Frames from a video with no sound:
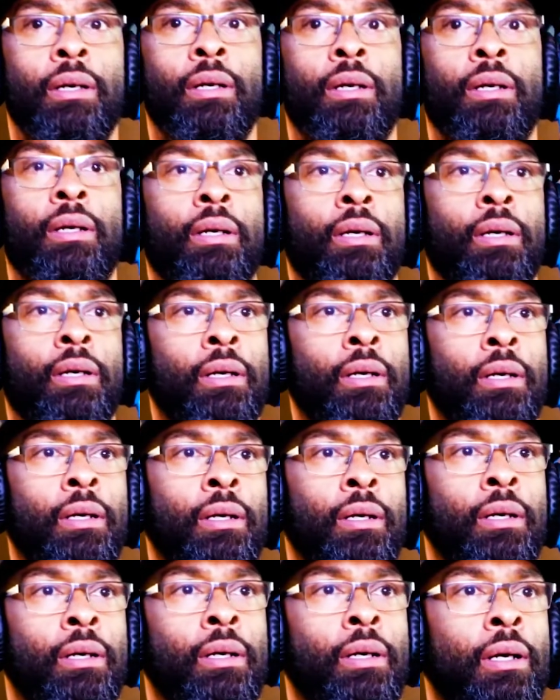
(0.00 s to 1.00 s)
looking for
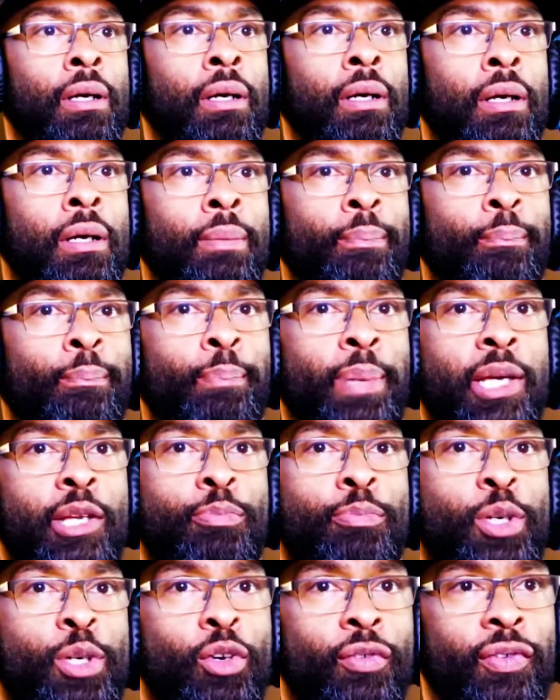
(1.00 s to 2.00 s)
him. Ben
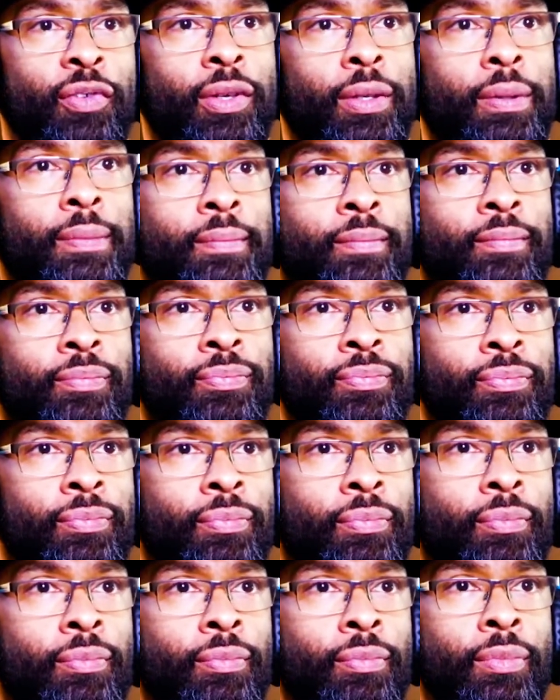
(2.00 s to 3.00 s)
Buford. Oh, I am too. He
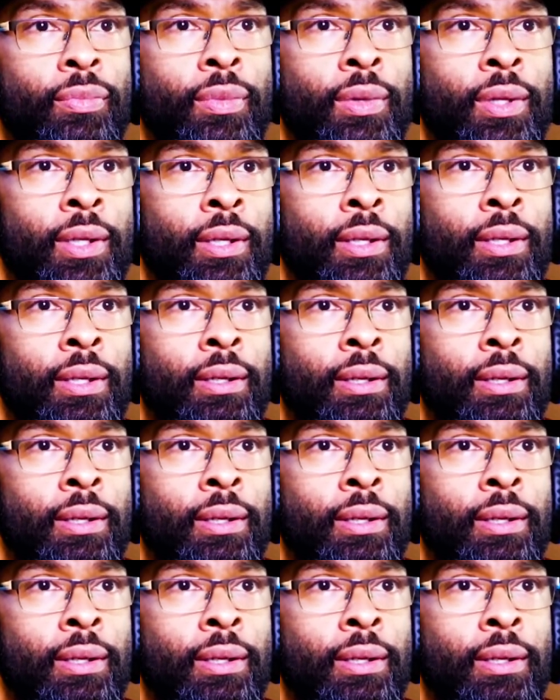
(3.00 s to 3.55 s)
owes me six months'